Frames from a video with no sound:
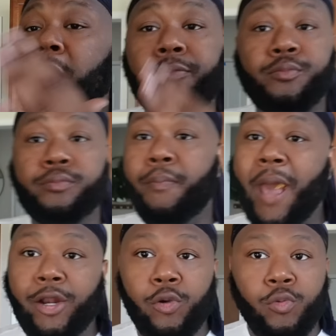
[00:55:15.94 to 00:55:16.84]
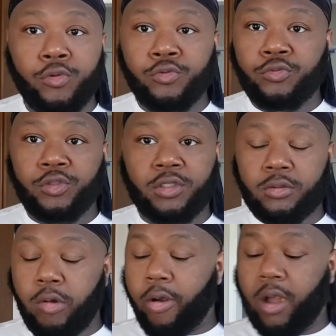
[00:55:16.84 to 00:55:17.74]
and the battle wounds,
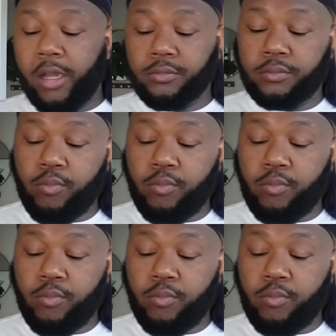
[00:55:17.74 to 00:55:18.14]
okay?